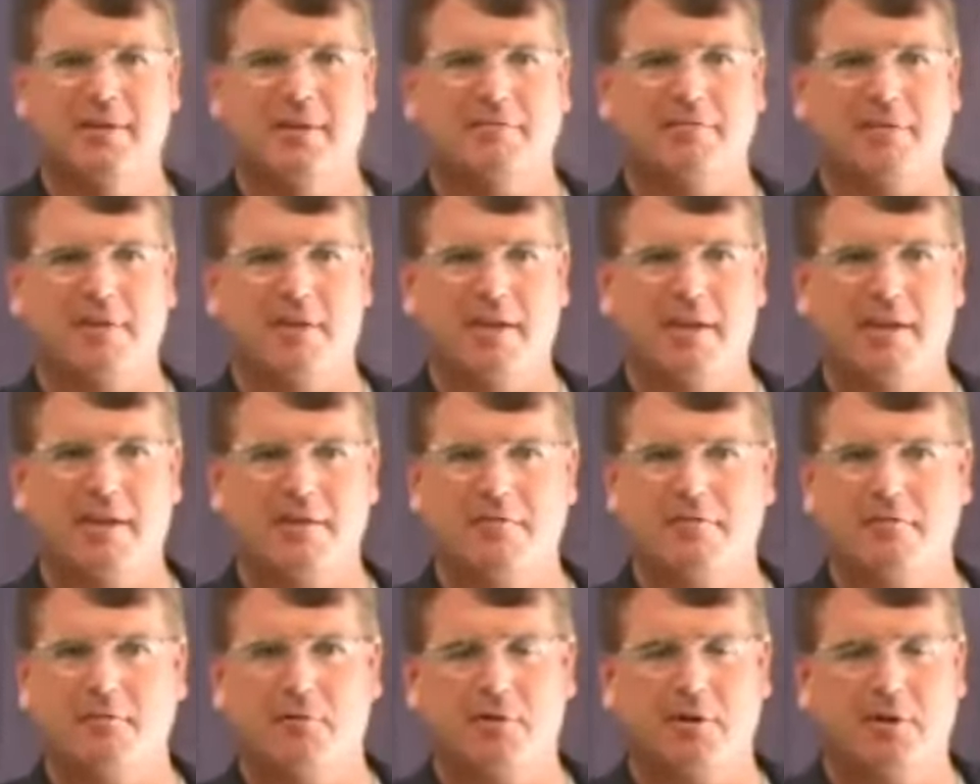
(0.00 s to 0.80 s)
if they
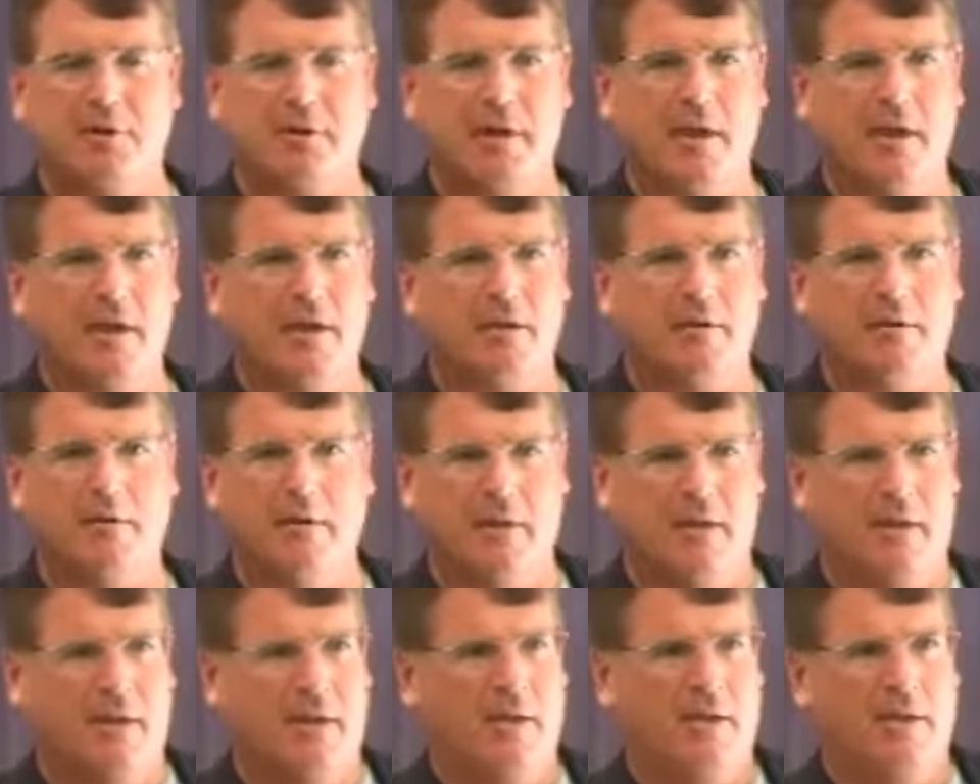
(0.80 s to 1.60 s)
can't afford it now.
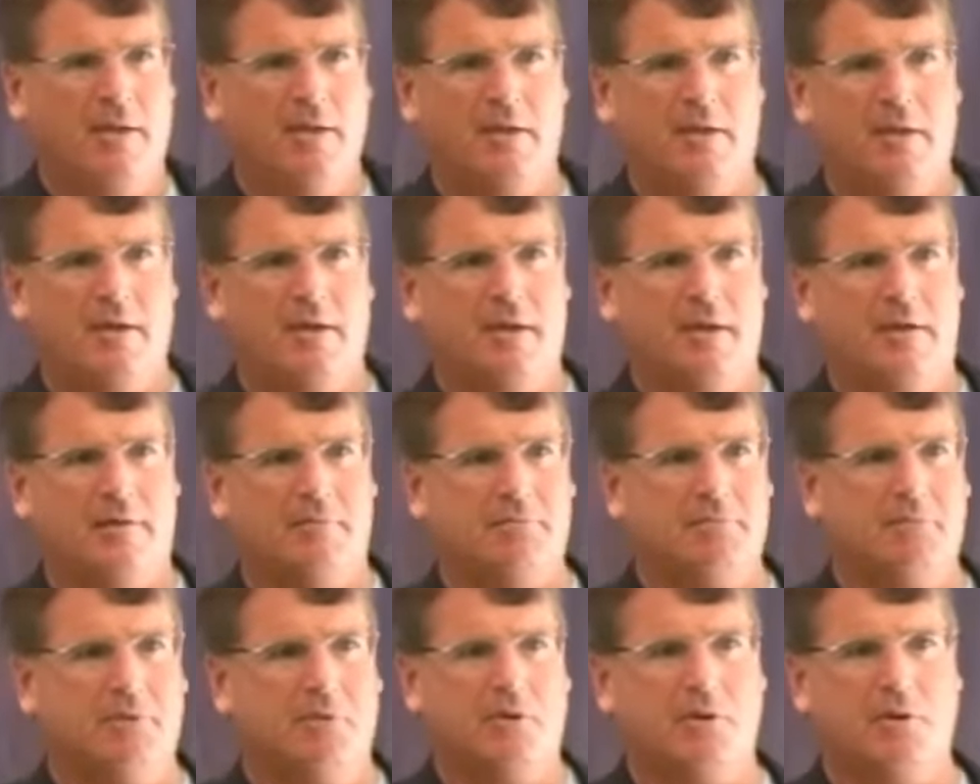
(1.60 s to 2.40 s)

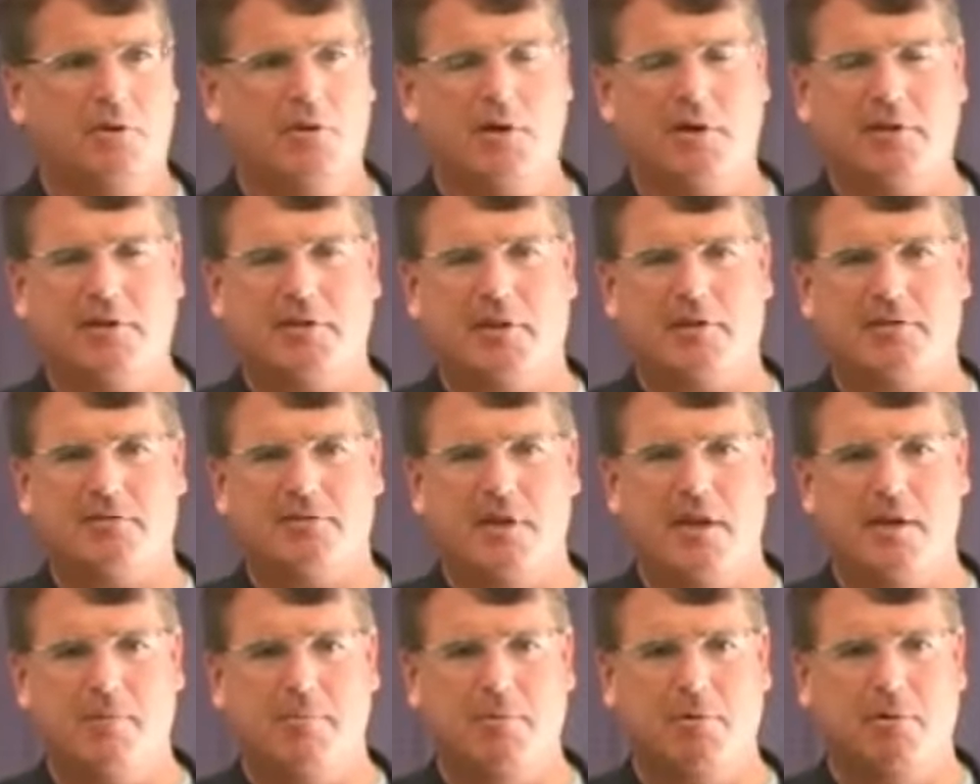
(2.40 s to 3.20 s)
You can look at the
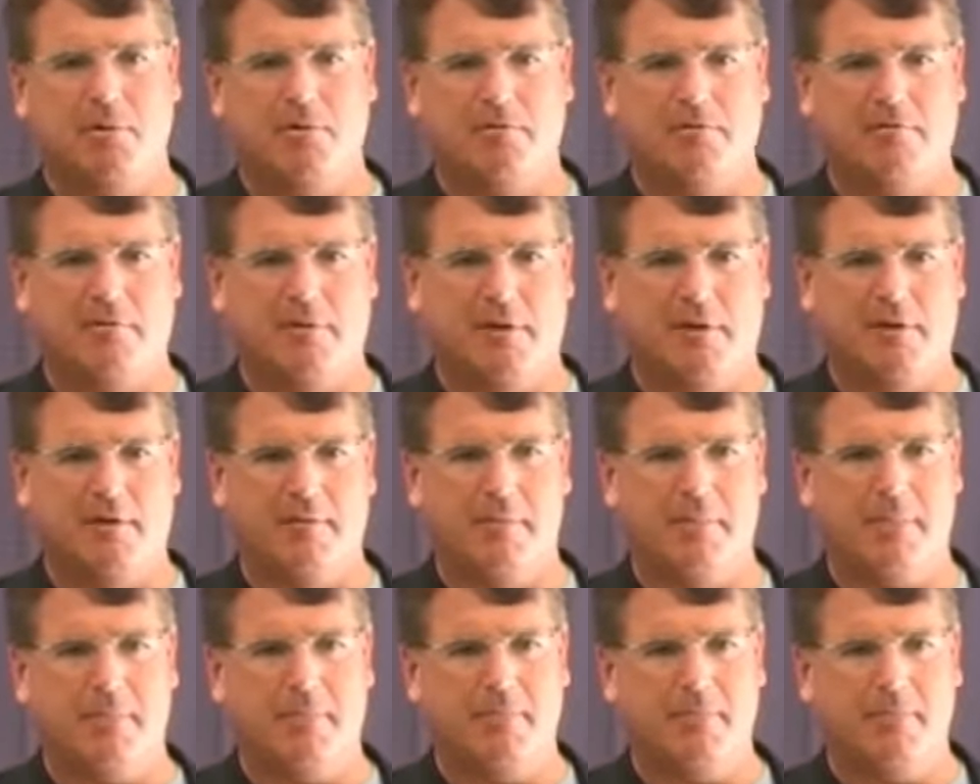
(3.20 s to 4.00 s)
example
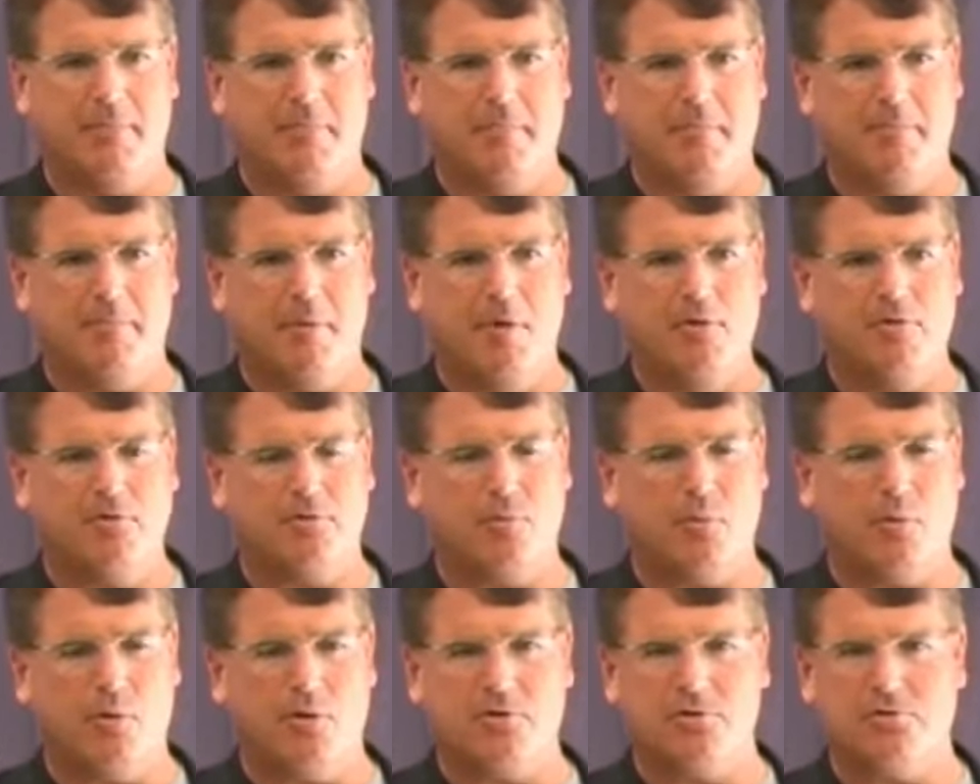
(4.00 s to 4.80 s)
of
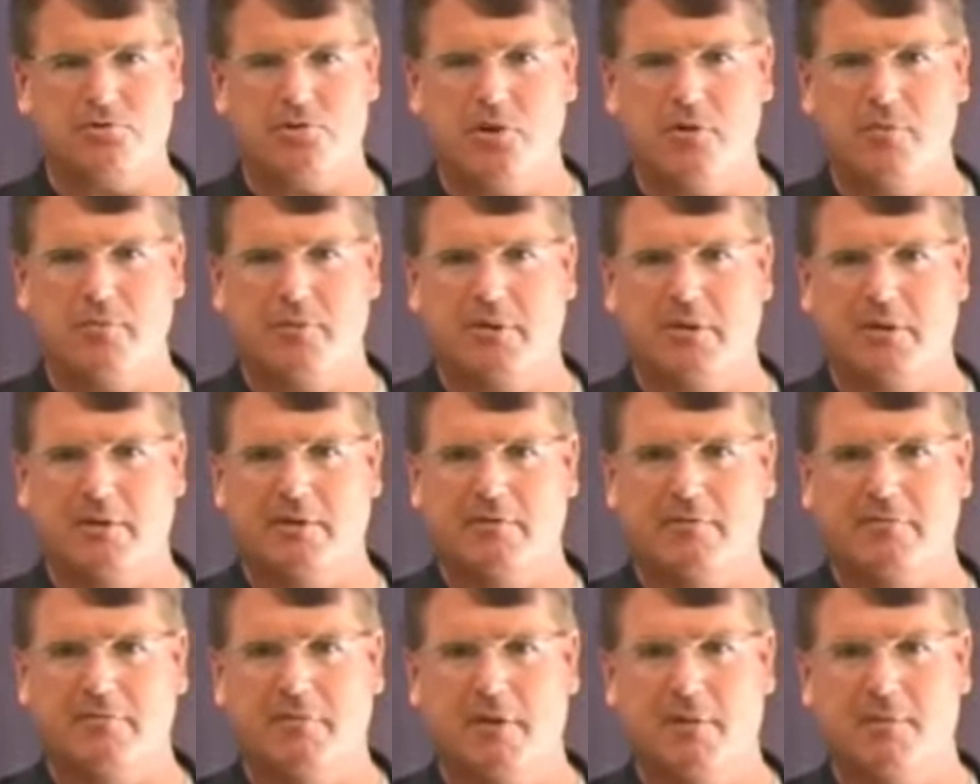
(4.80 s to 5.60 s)
post-war Germany,
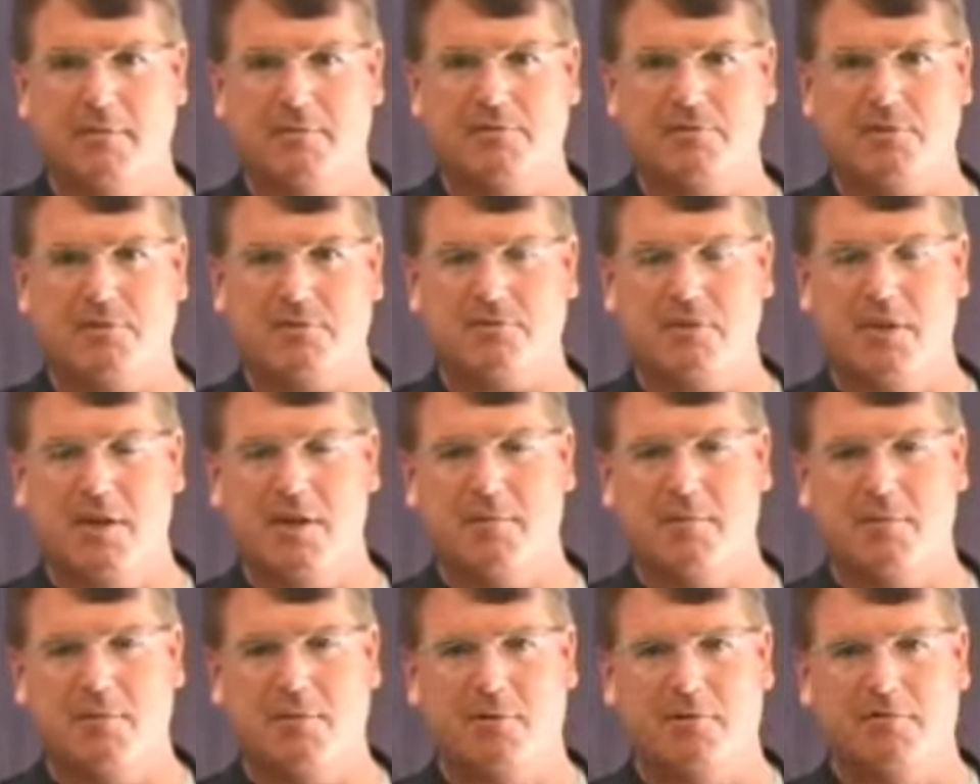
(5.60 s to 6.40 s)
the famous
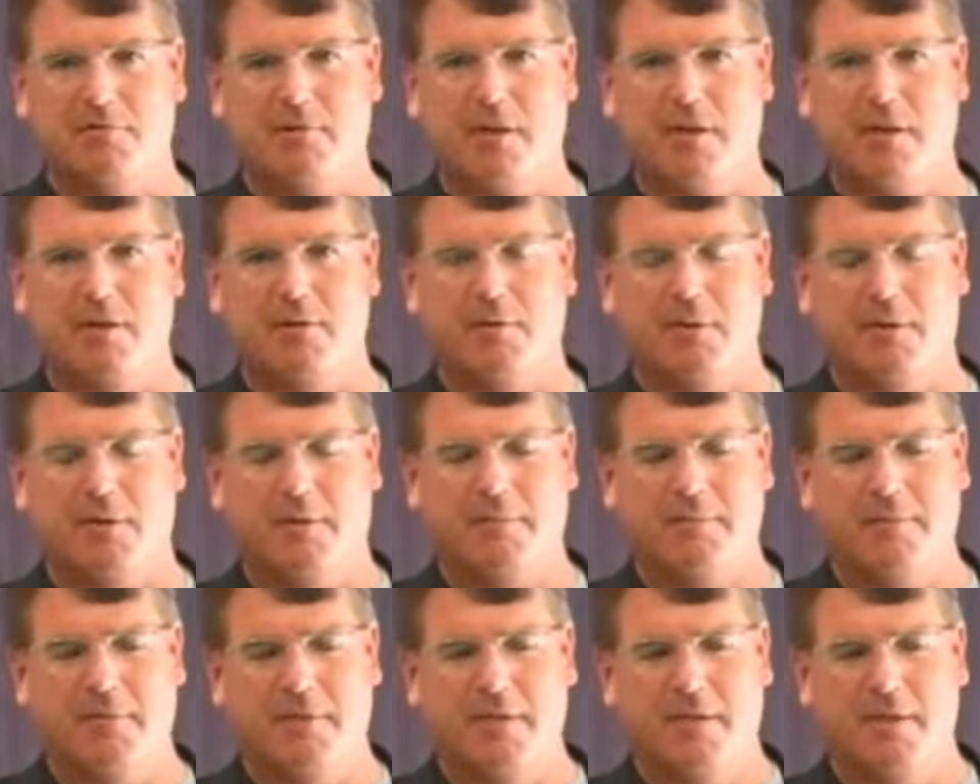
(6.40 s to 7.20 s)
example of
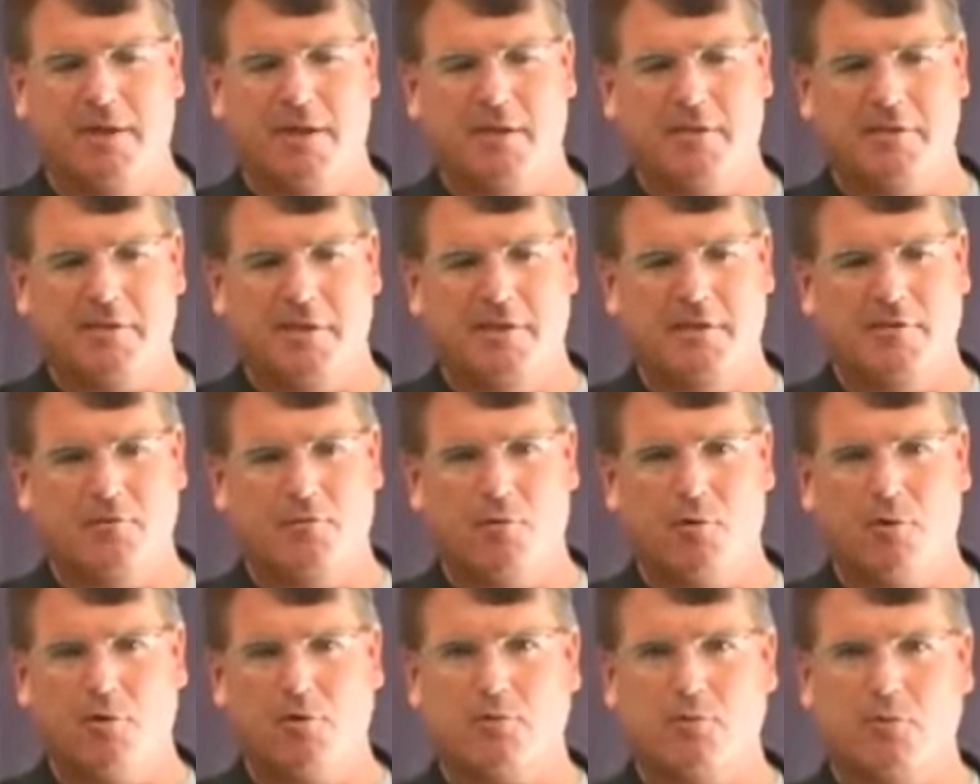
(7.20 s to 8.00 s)
how at the end of
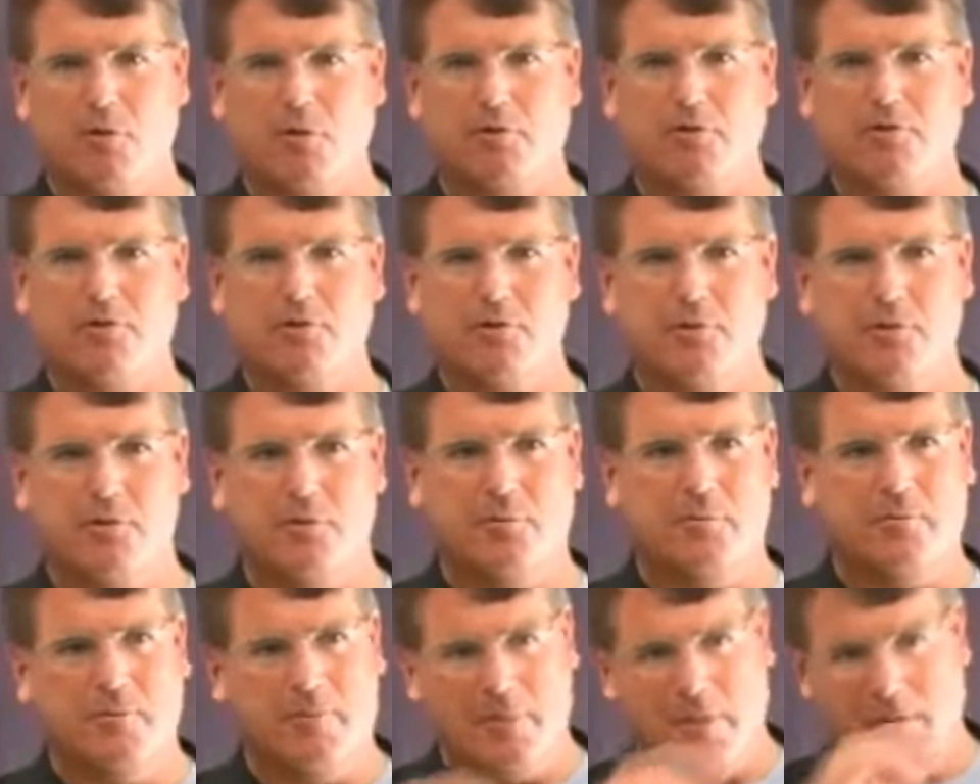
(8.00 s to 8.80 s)
World War
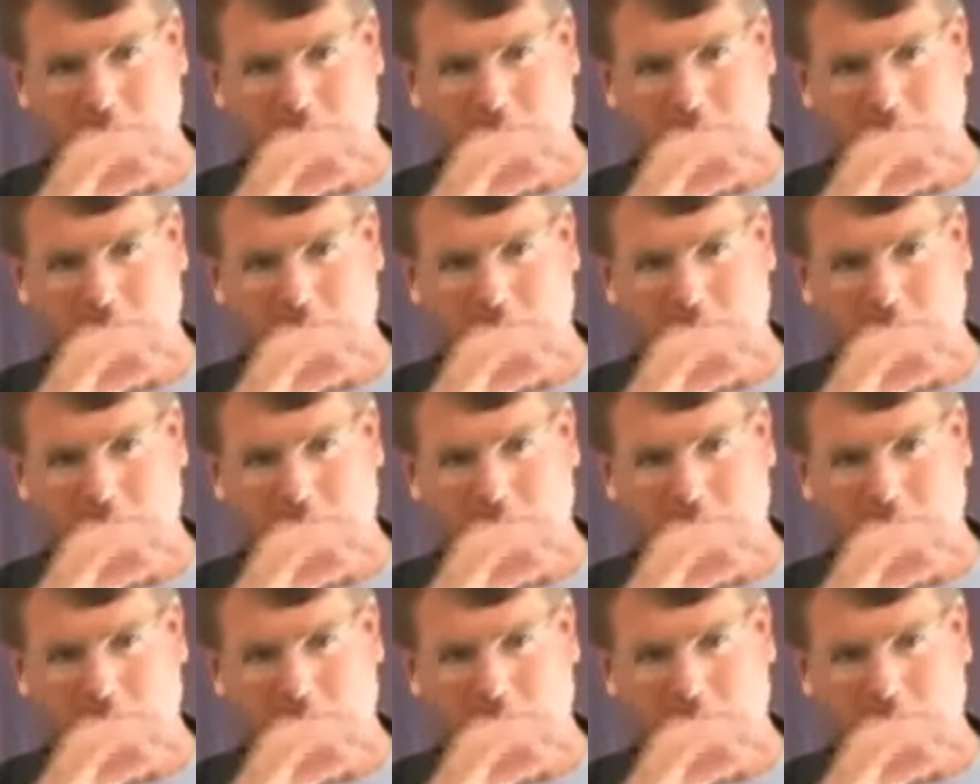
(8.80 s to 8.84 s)
II,